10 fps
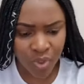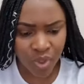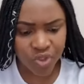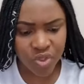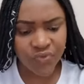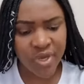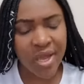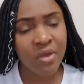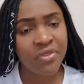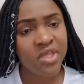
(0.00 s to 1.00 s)
So for a
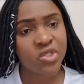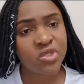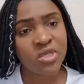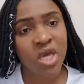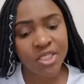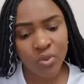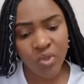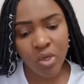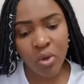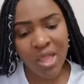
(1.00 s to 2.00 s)
healthy society,
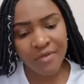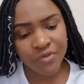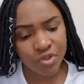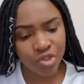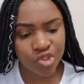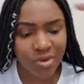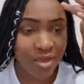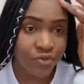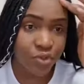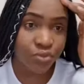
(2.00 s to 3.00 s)
we all have to
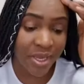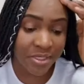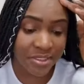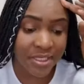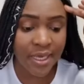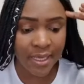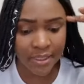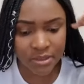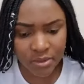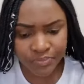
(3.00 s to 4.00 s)
strive to raise
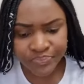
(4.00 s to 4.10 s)
kids